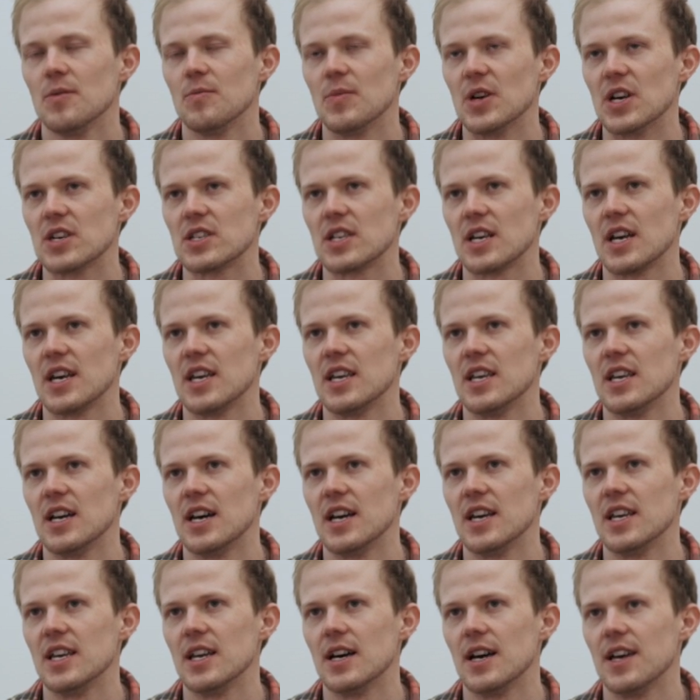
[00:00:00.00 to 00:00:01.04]
because I,
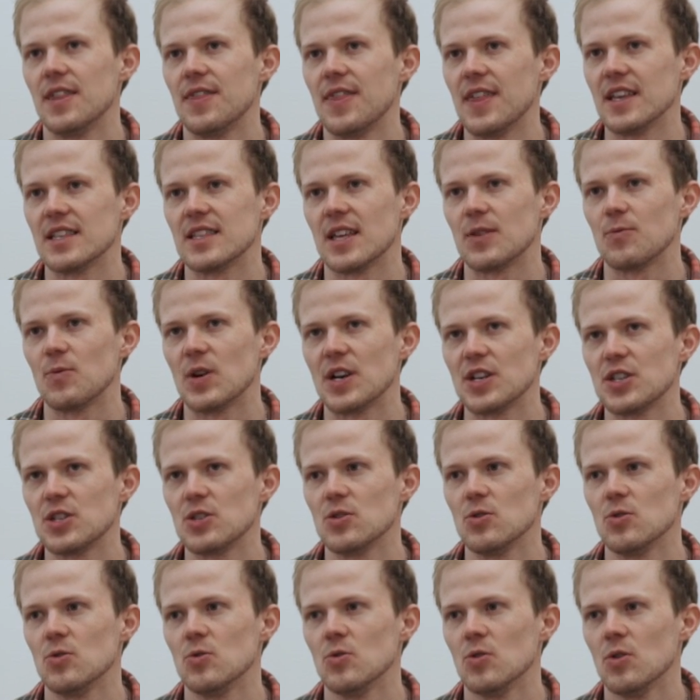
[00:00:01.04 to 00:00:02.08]
I, I think that
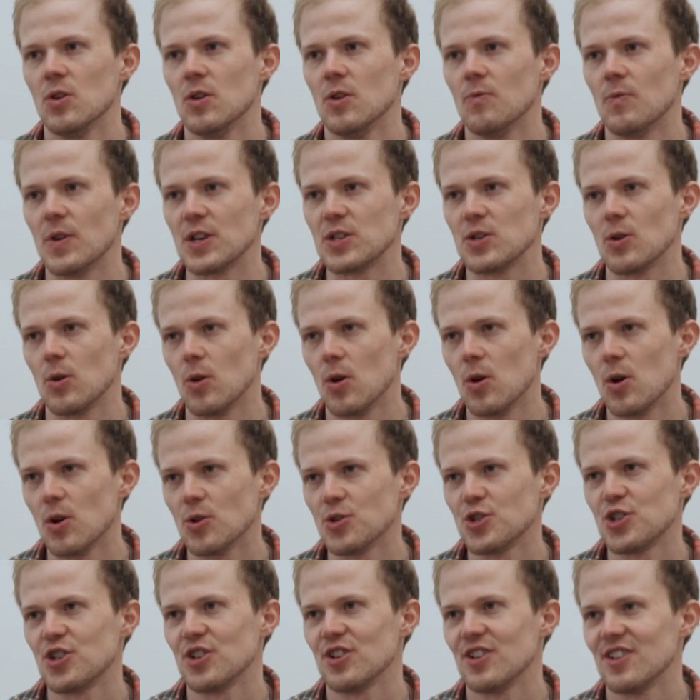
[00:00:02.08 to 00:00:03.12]
once you once you
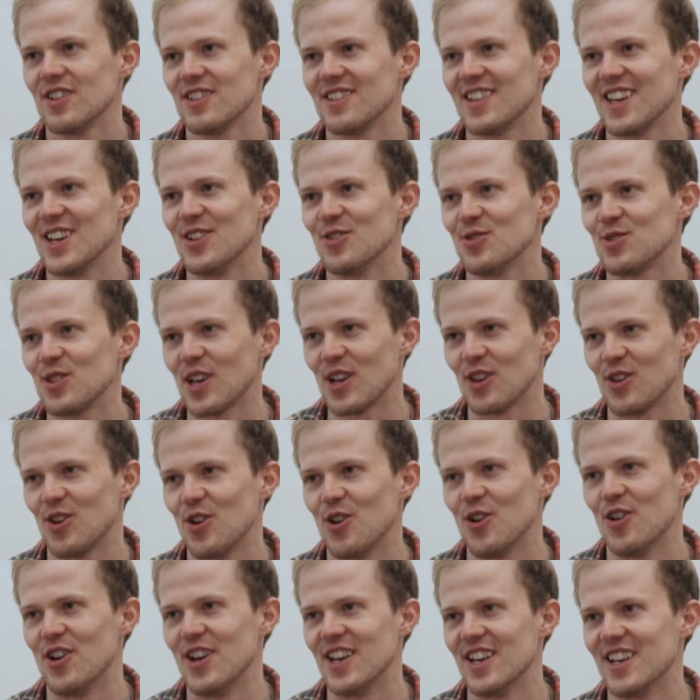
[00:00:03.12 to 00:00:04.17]
launch then you start
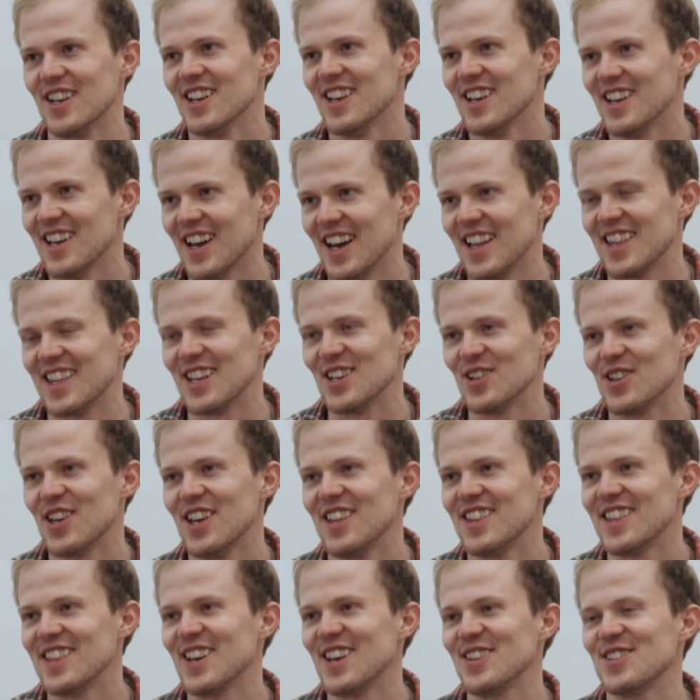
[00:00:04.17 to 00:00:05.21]
learning and then you,
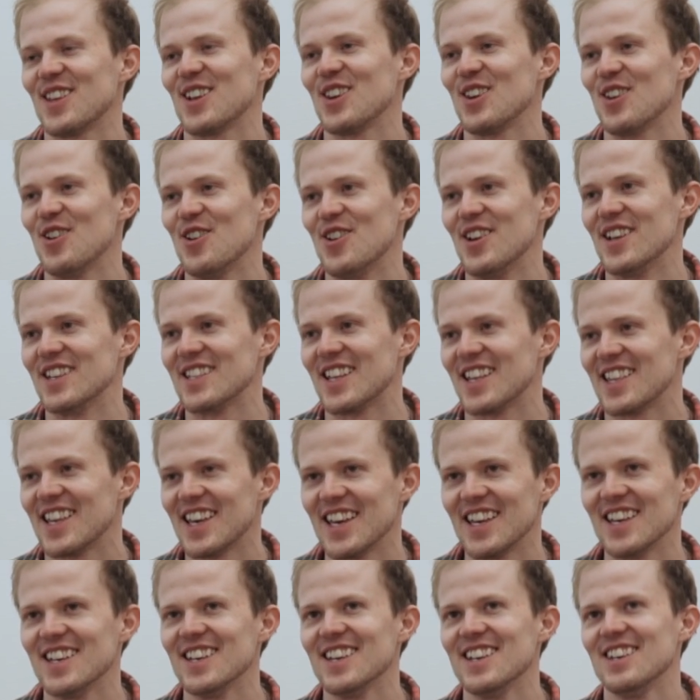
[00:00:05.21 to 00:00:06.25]
then you start learning that
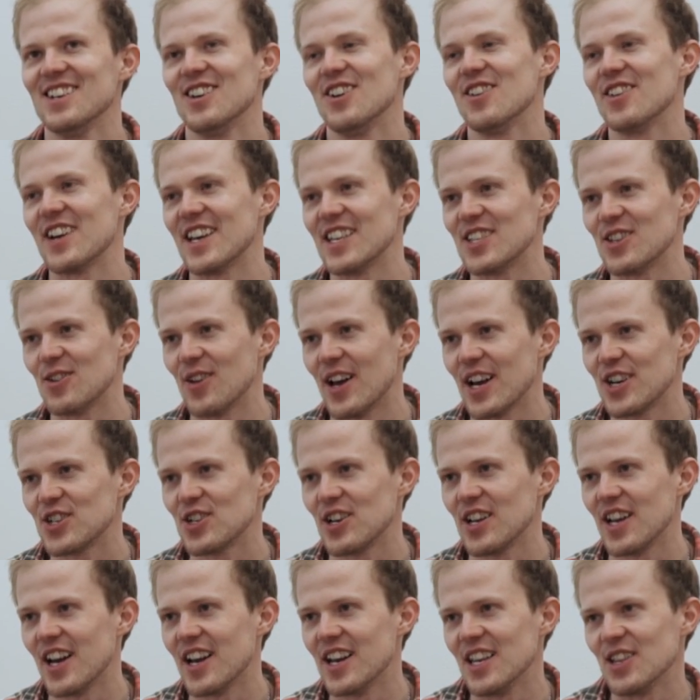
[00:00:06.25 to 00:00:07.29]
hey okay so
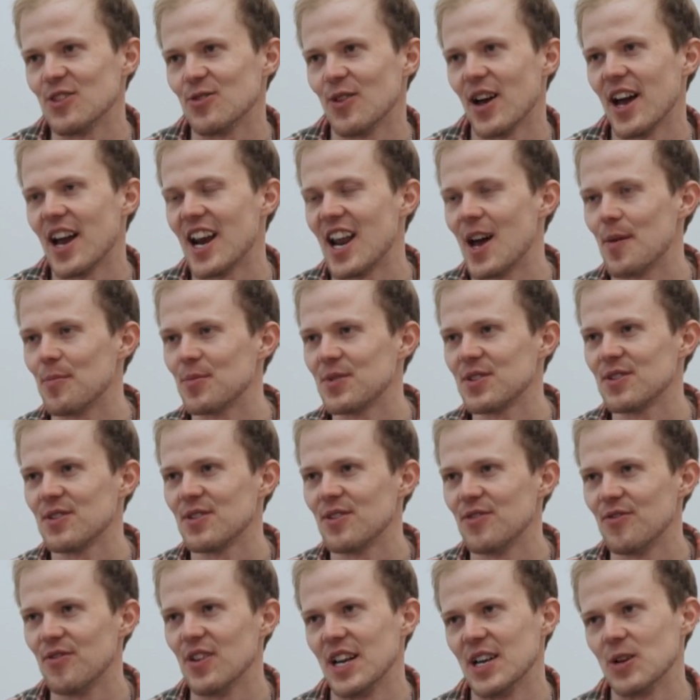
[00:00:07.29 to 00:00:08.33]
actually i need to adapt
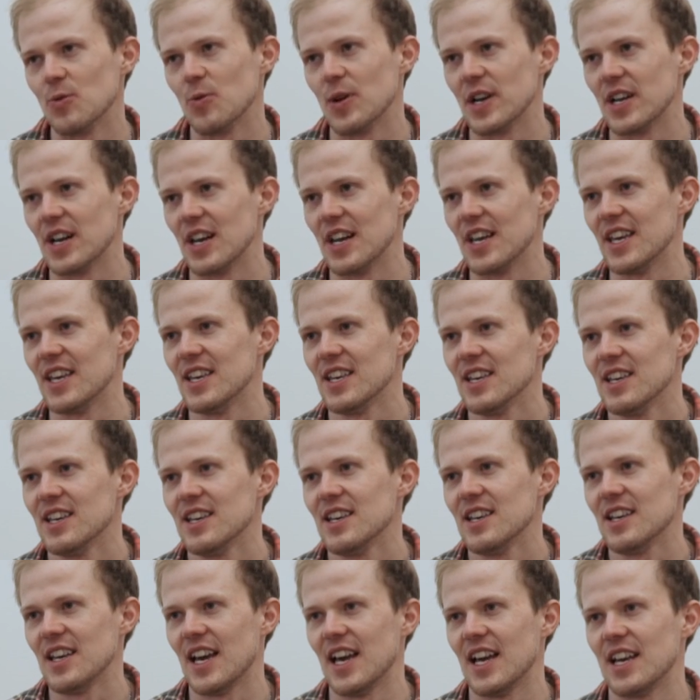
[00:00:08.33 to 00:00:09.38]
really quickly
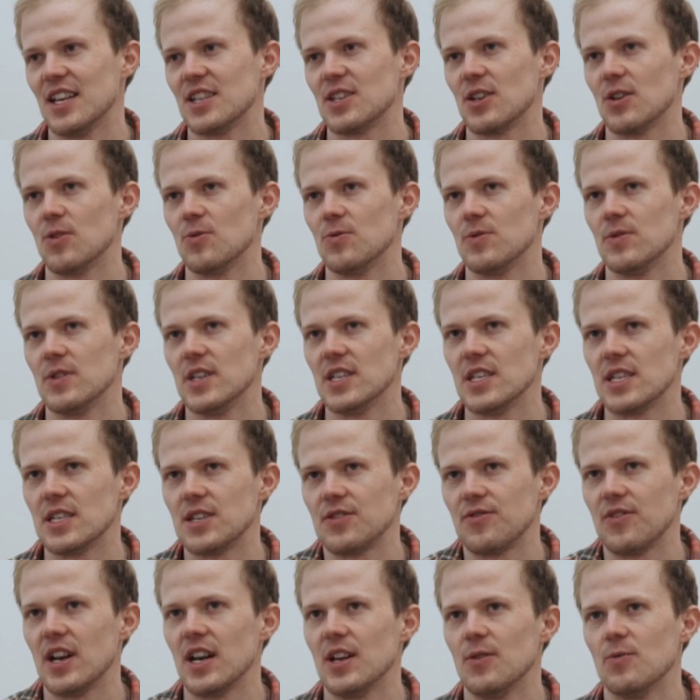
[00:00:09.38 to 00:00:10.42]
and so this
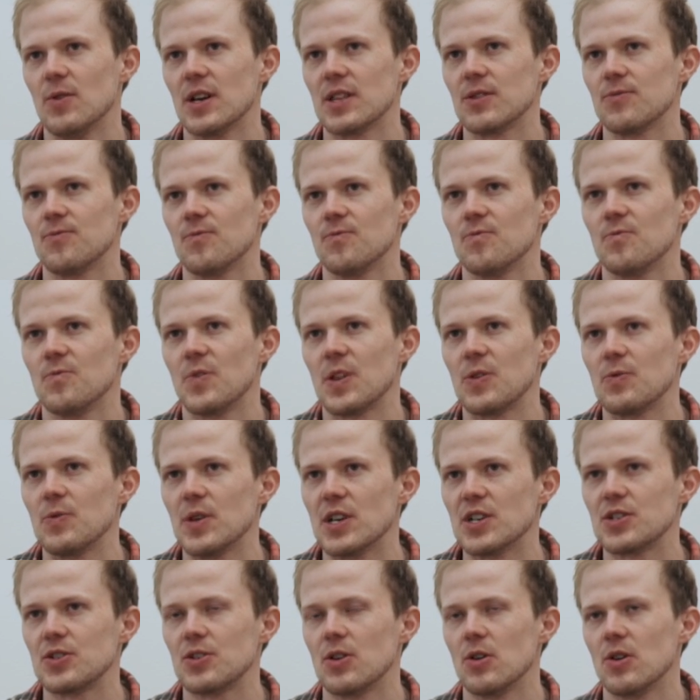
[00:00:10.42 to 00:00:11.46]
is really what but
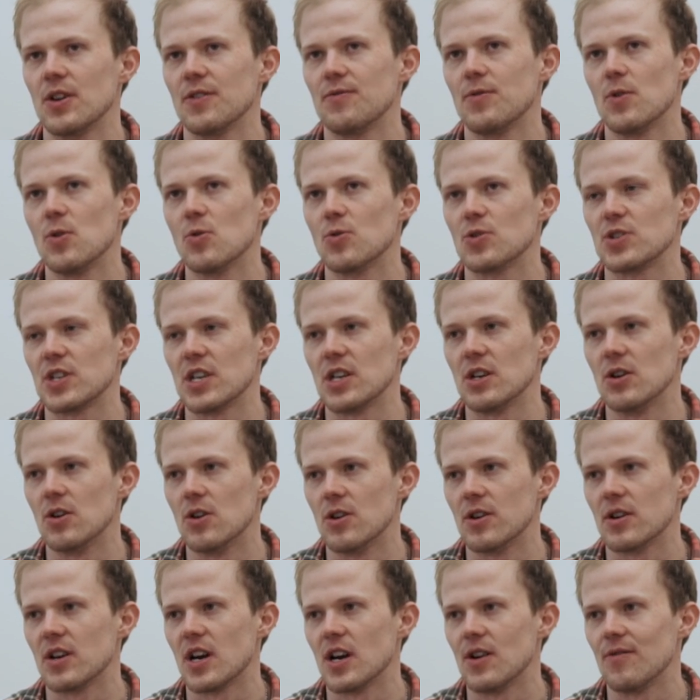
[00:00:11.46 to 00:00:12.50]
we are strongly focusing
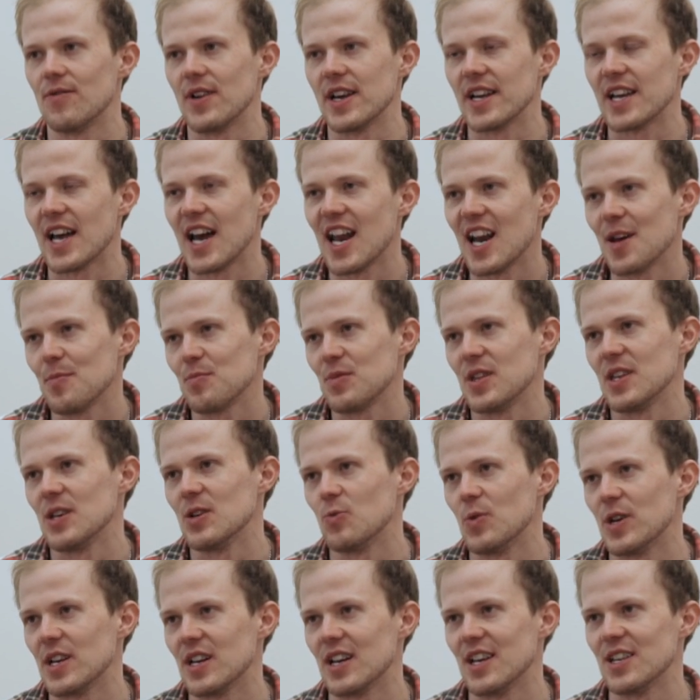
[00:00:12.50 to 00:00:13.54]
on kind of like
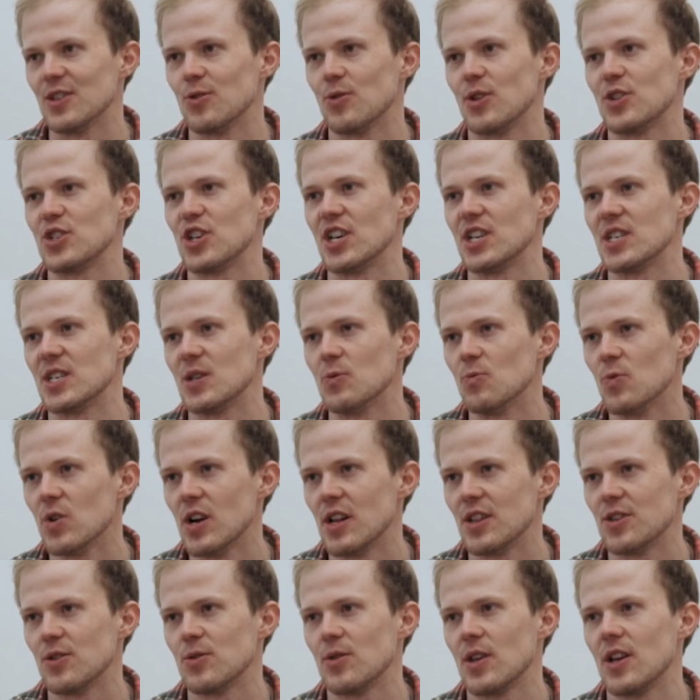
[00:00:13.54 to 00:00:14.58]
adapting quickly to the changing
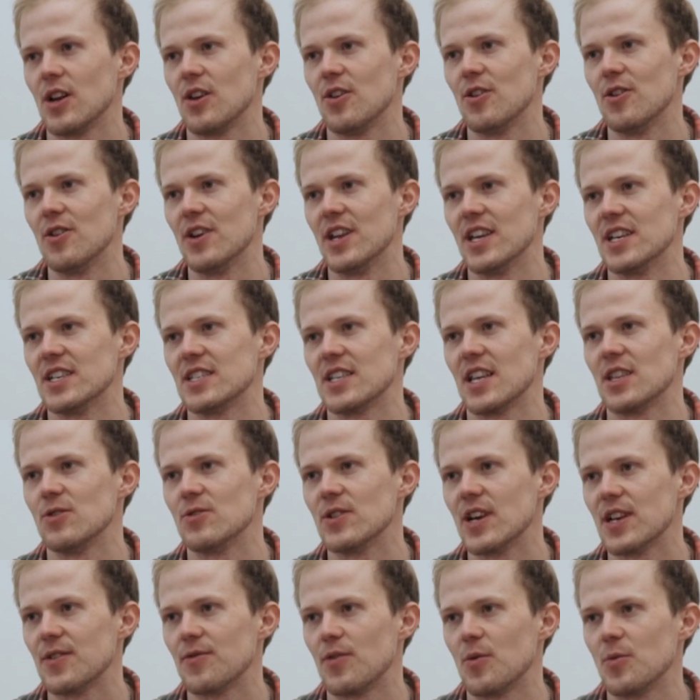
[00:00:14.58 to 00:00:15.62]
world, to the learnings that
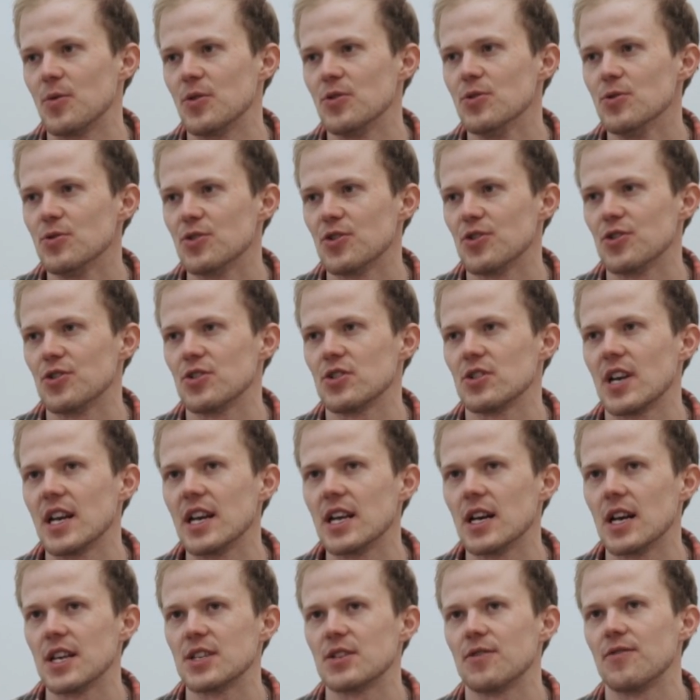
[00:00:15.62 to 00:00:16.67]
you get from your users,
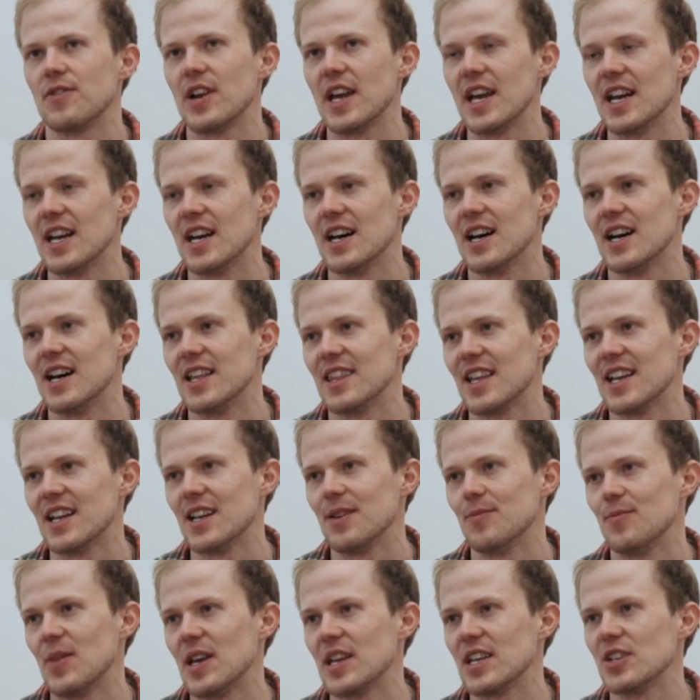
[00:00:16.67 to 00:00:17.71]
getting yeah. lots of data, and
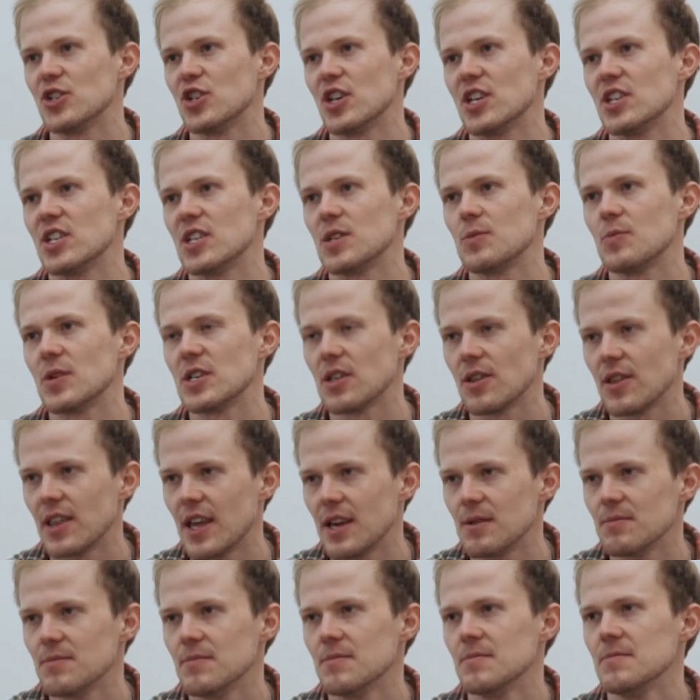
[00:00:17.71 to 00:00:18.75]
then making changes based on that.